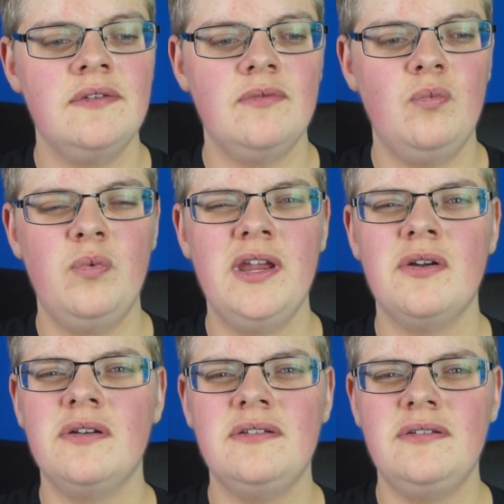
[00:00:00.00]

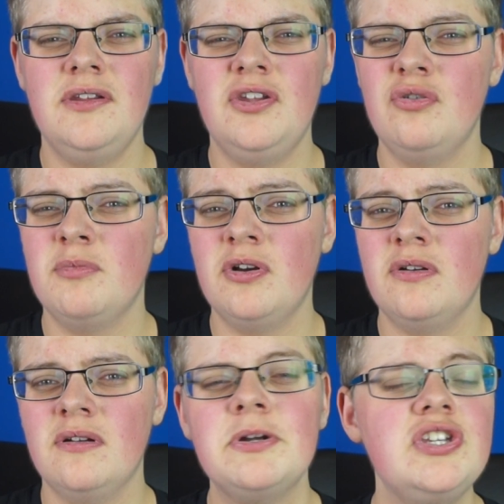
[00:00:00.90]
weird humor.
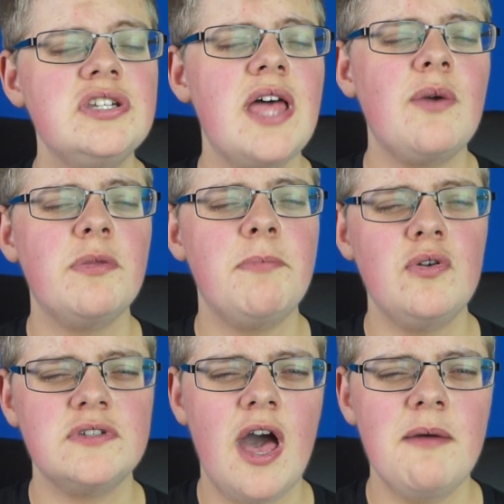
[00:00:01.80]
But just like with
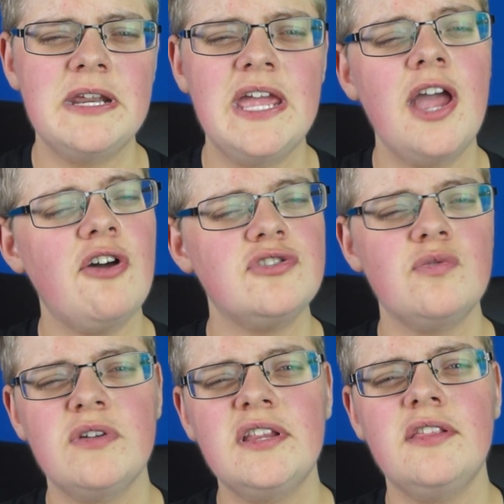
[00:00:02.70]
Bo's comedy, I also
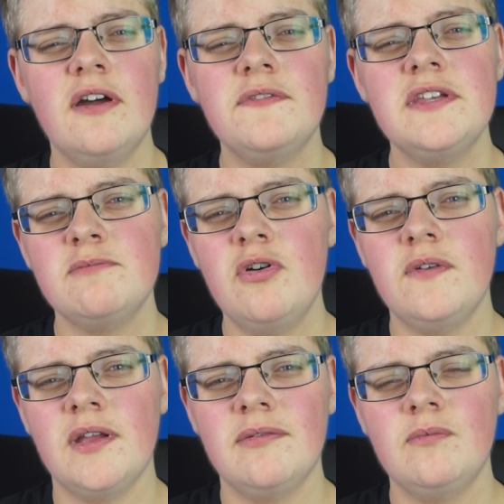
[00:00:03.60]
really love this
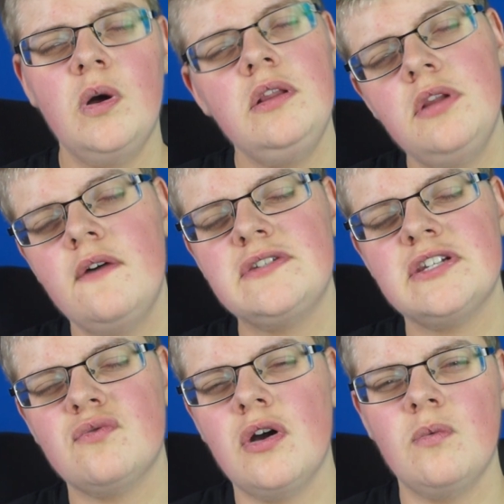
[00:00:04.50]
movie. Well, love's a
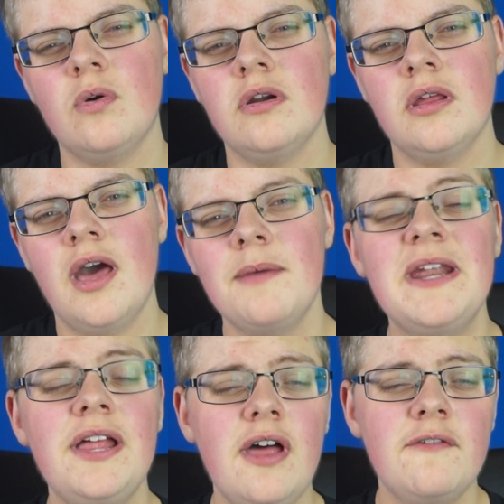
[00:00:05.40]
strong word. I mean,
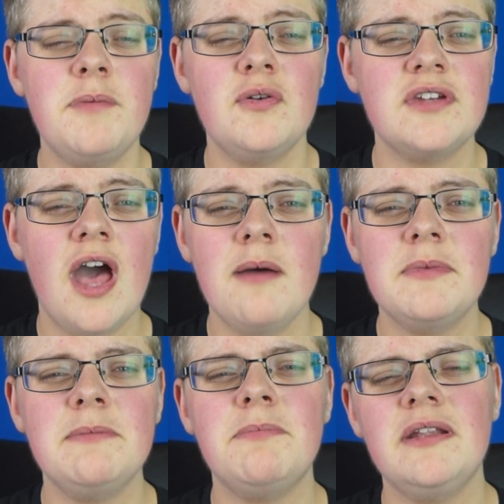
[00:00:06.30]
I love Bo's
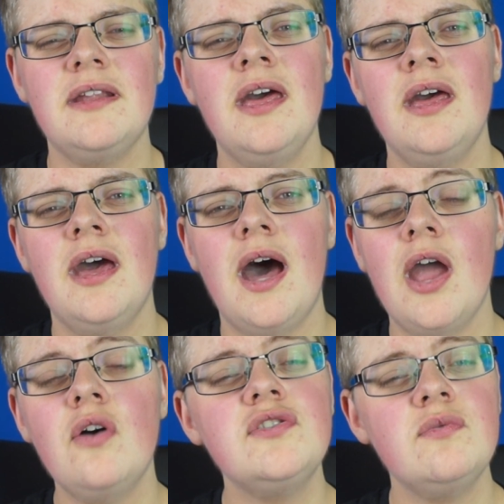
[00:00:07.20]
comedy, but I
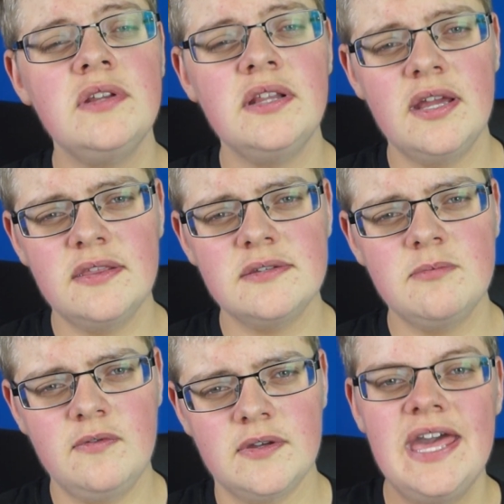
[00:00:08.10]
also really like this
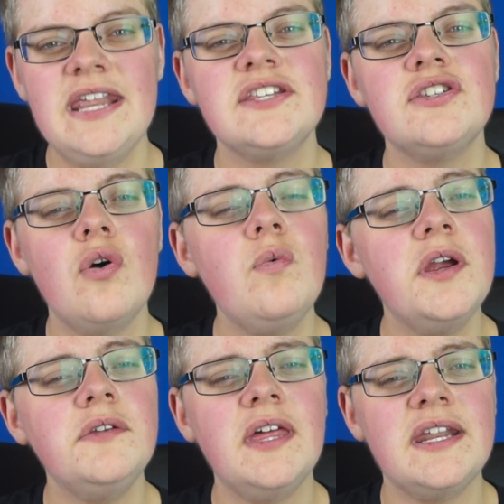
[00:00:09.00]
movie. It is so
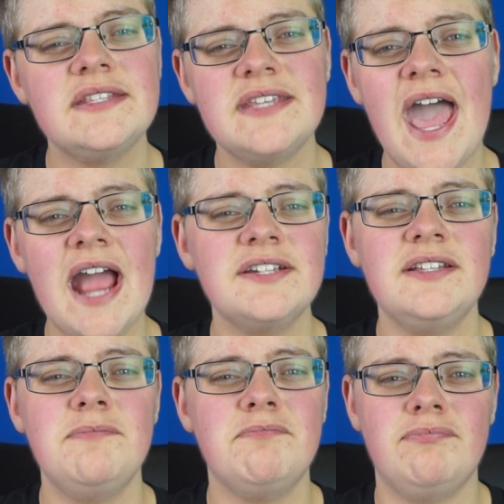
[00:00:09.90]
weird that it's
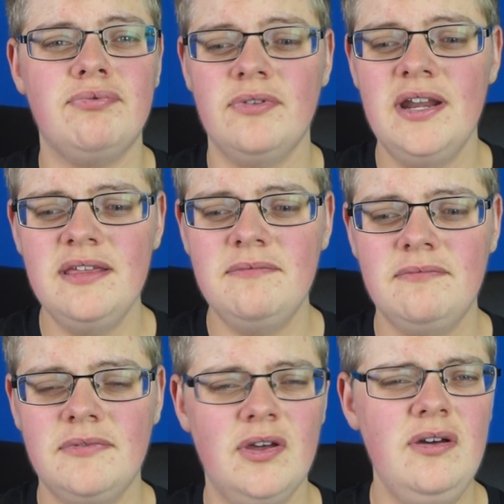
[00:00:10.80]
actually pretty
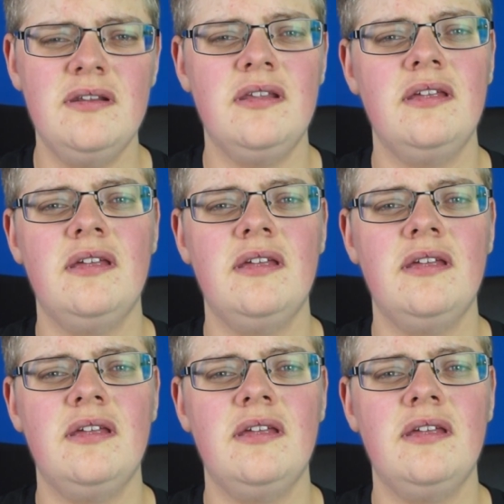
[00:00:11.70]
good.